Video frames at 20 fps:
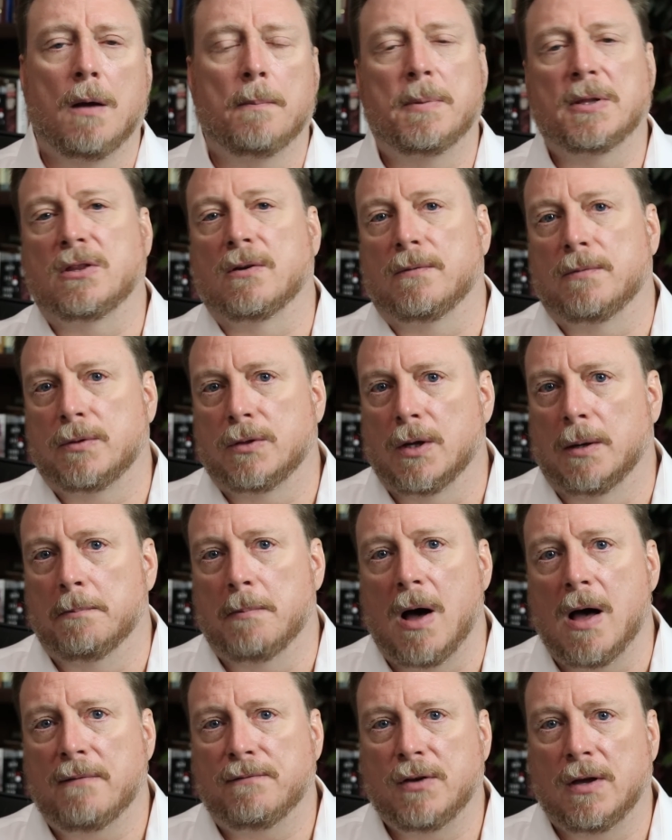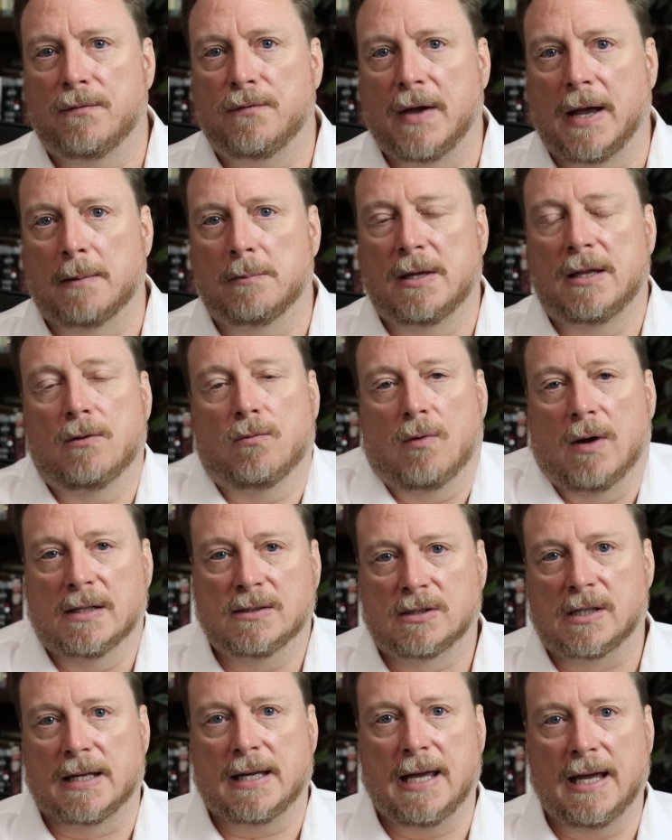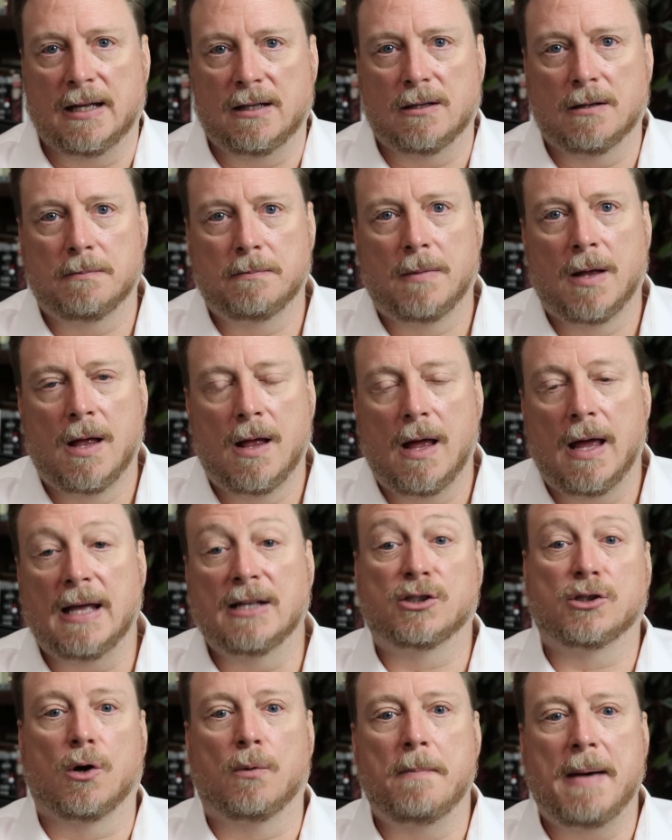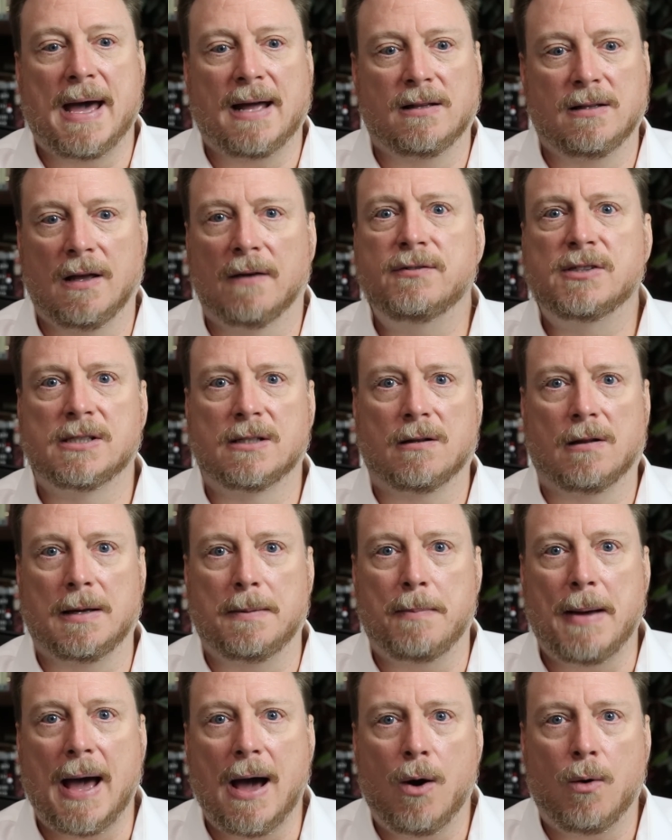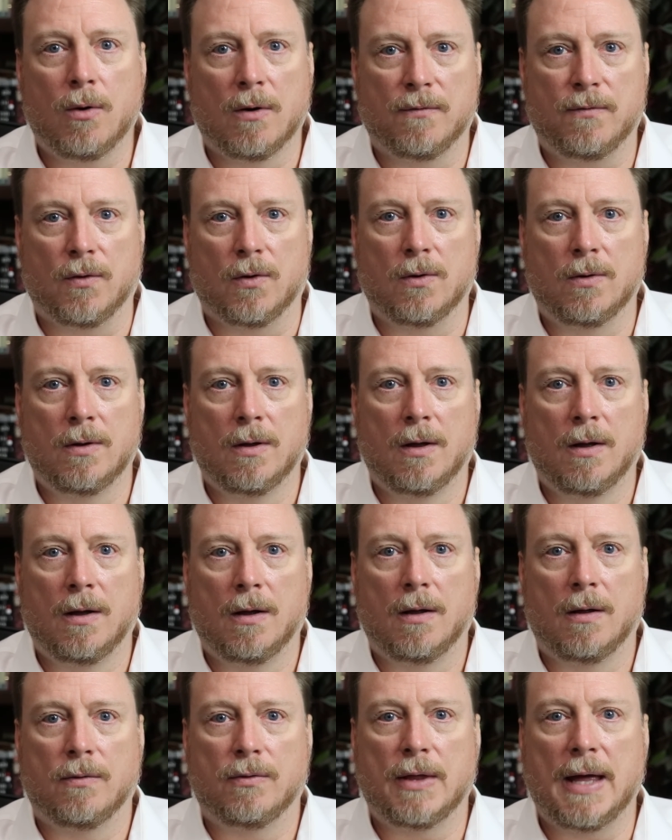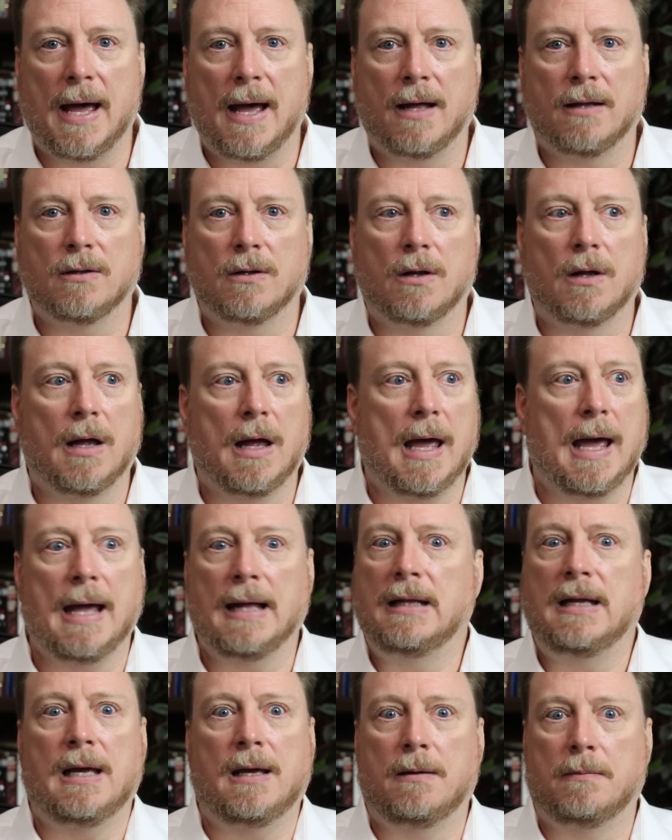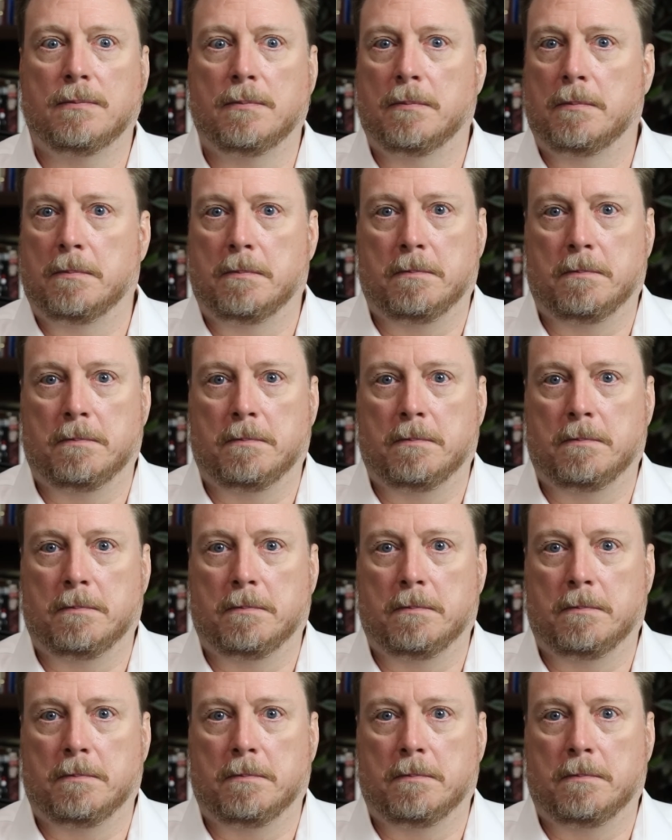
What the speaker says: But the mafia family that runs the kingdom is so magnificently powerful that any